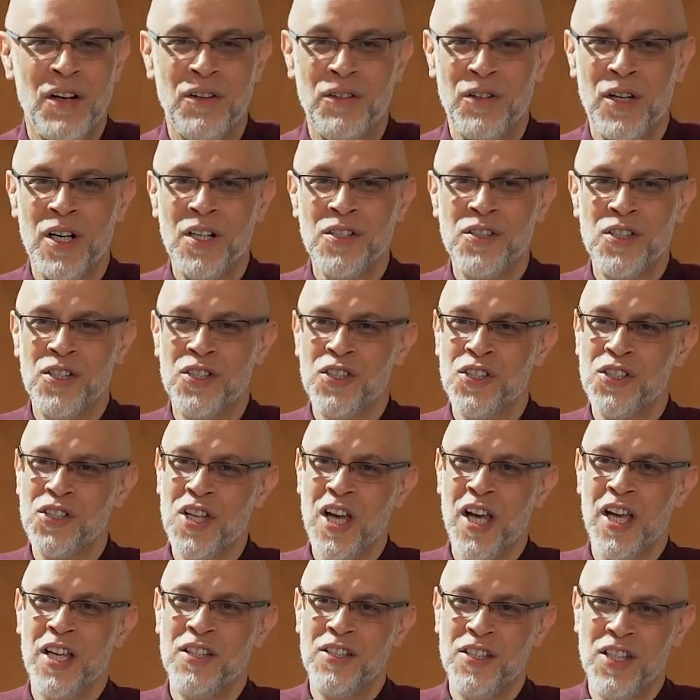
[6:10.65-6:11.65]
Al-Razi is a
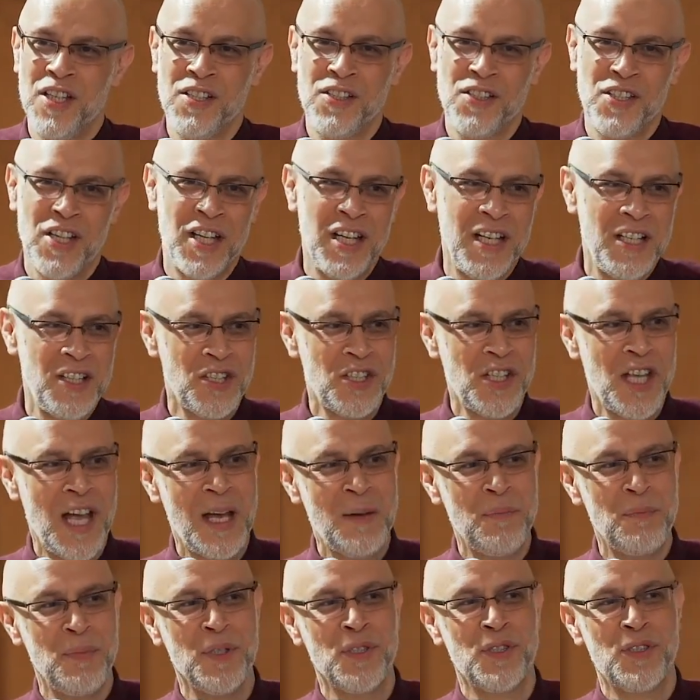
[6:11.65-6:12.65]
scientist, and he just
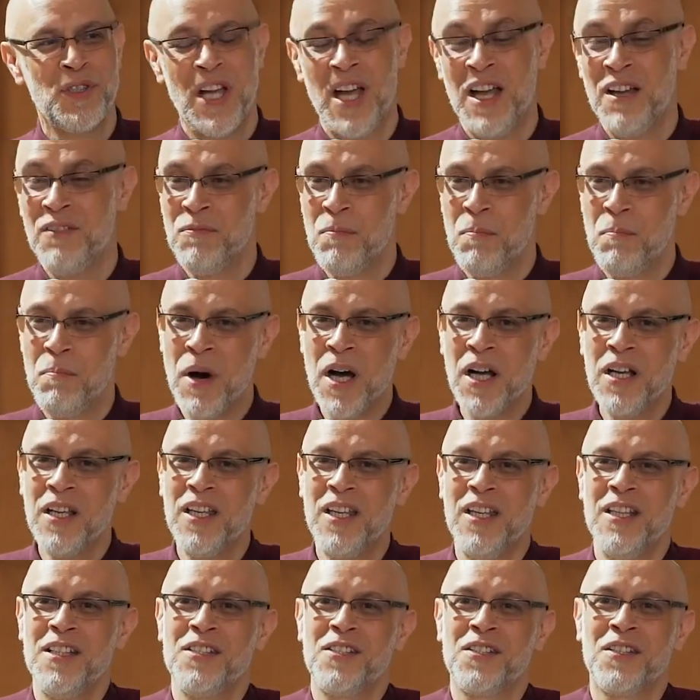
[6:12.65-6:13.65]
happens to have
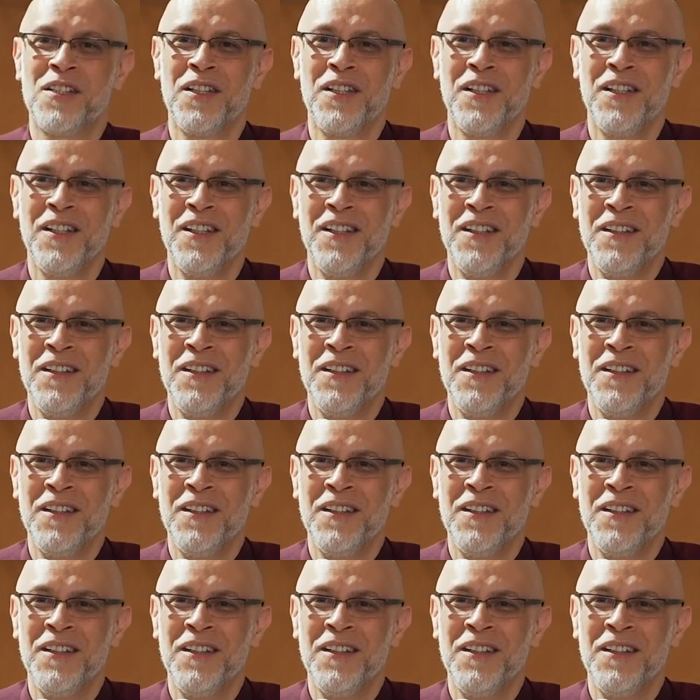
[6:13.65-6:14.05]
monkeys